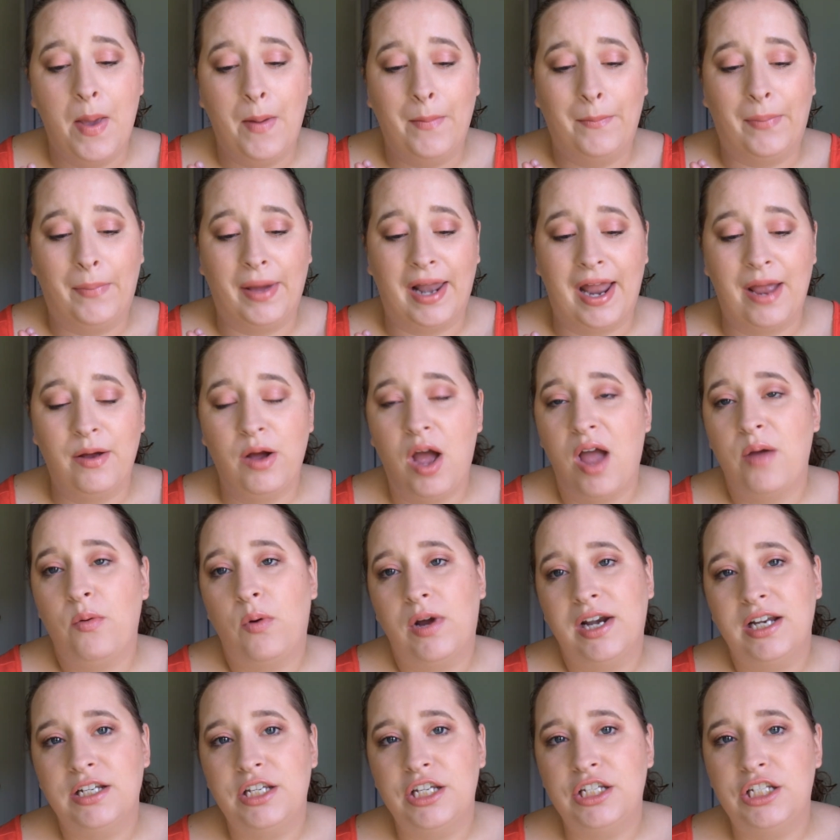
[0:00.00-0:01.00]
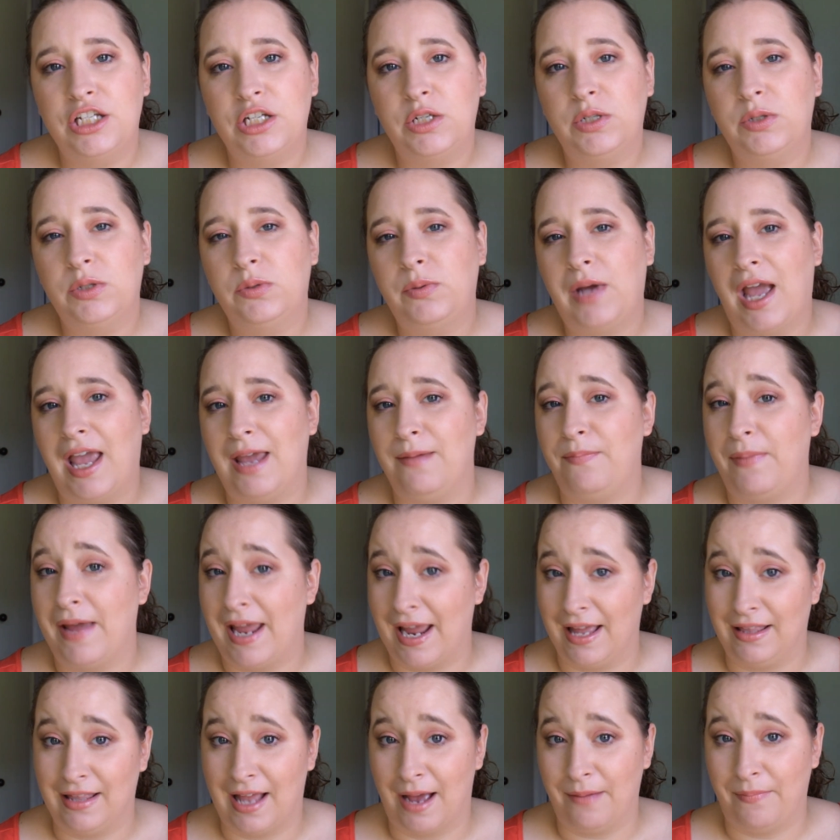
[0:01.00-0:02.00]
But I wanted to do a
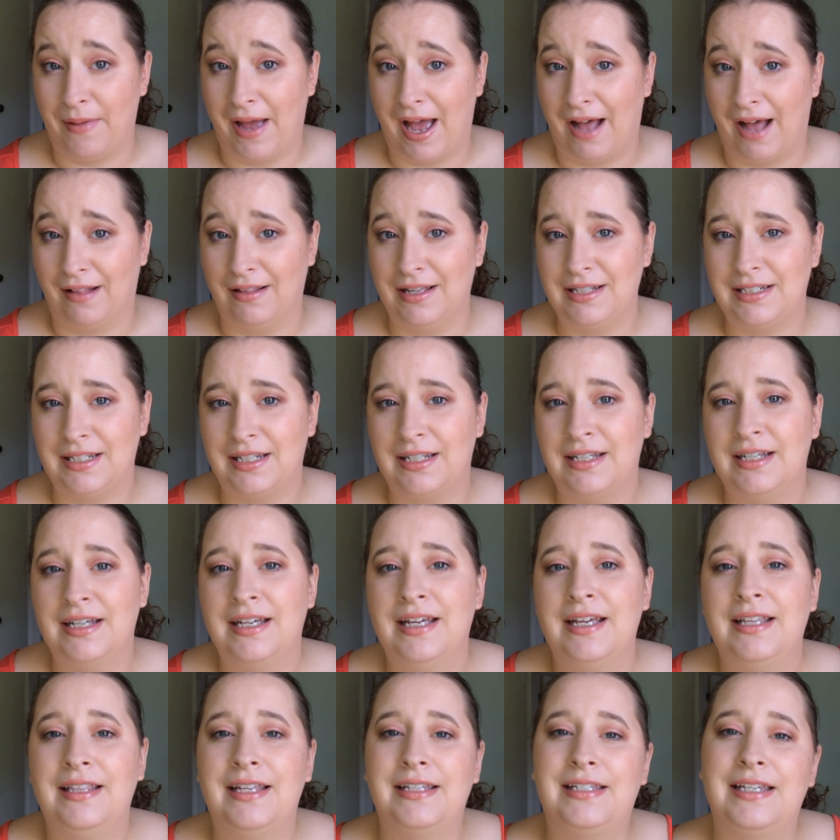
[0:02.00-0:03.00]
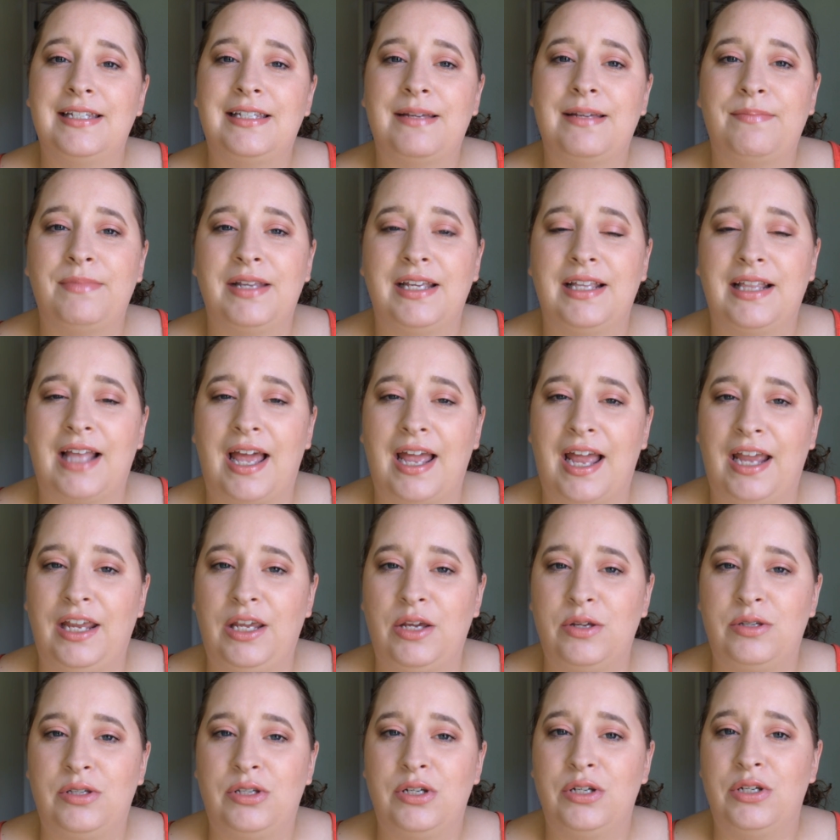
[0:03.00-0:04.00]
pan that palette. This is something that I
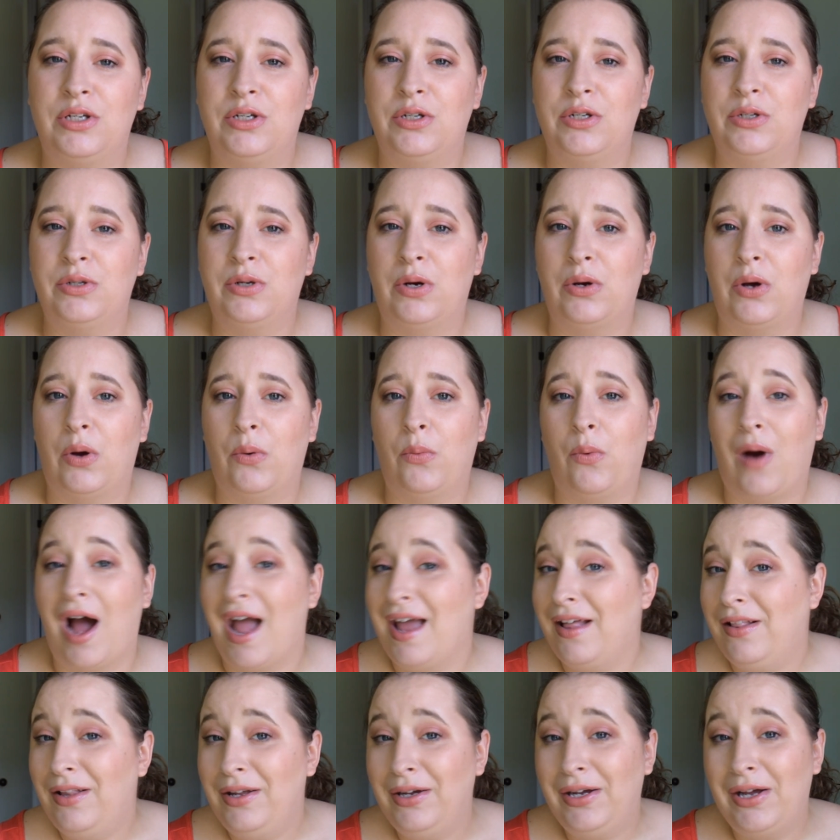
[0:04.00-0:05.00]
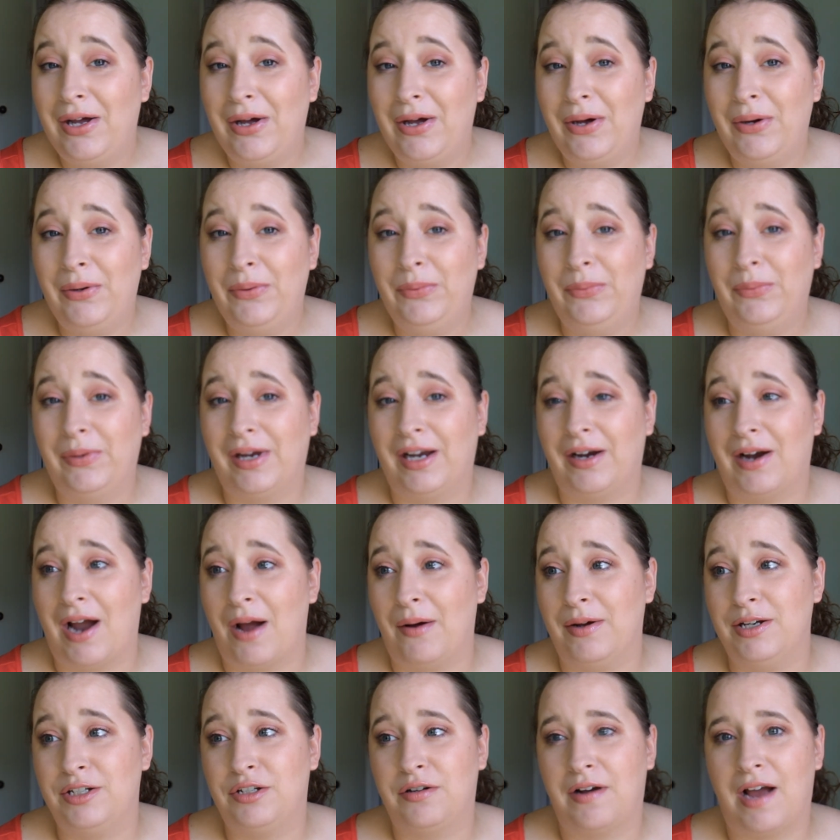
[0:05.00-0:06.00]
used to do a while ago where
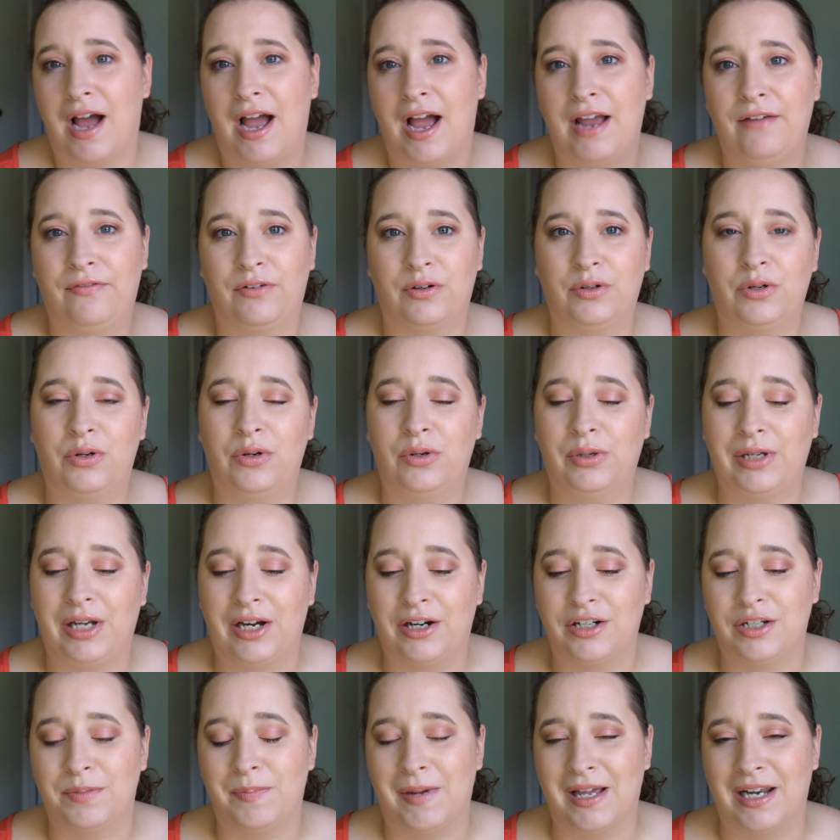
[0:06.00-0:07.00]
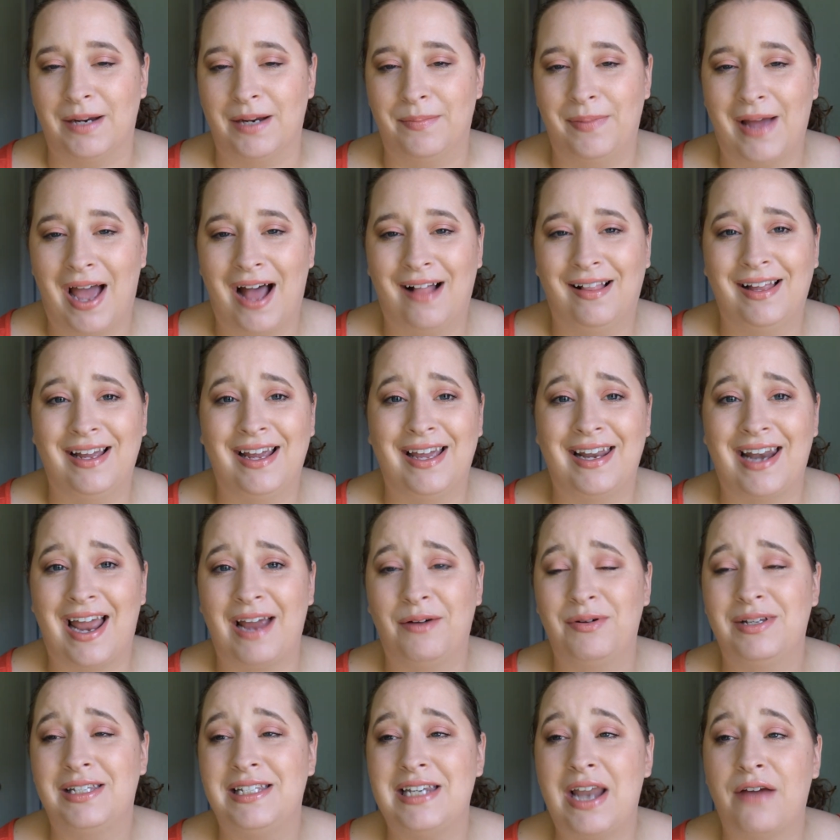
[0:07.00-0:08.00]
I would try for a whole year to pan a palette and
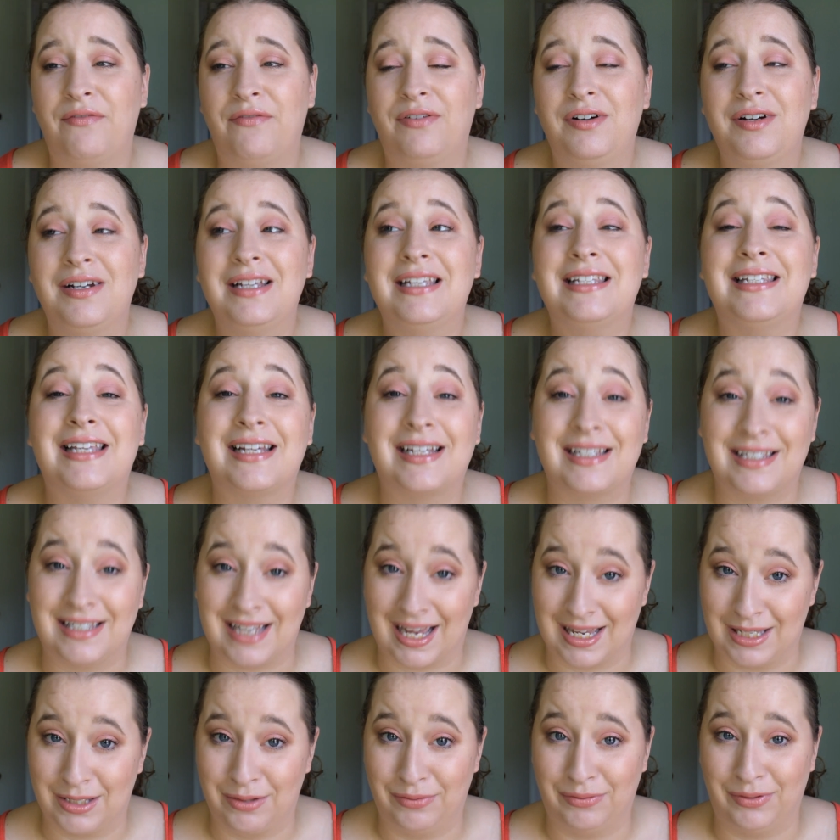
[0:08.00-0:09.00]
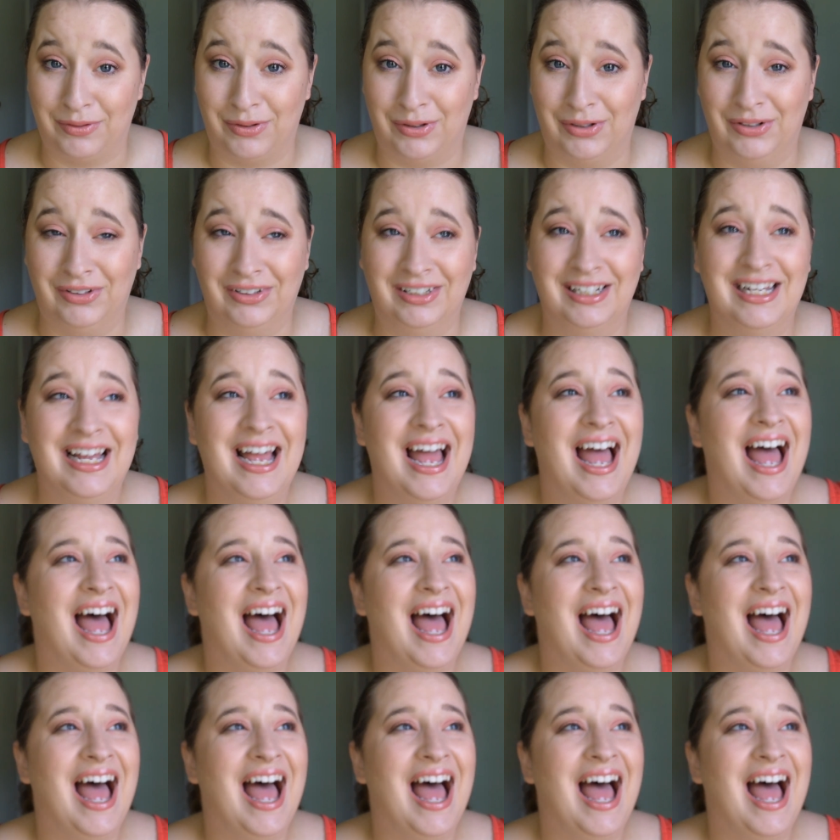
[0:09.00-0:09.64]
I was never successful.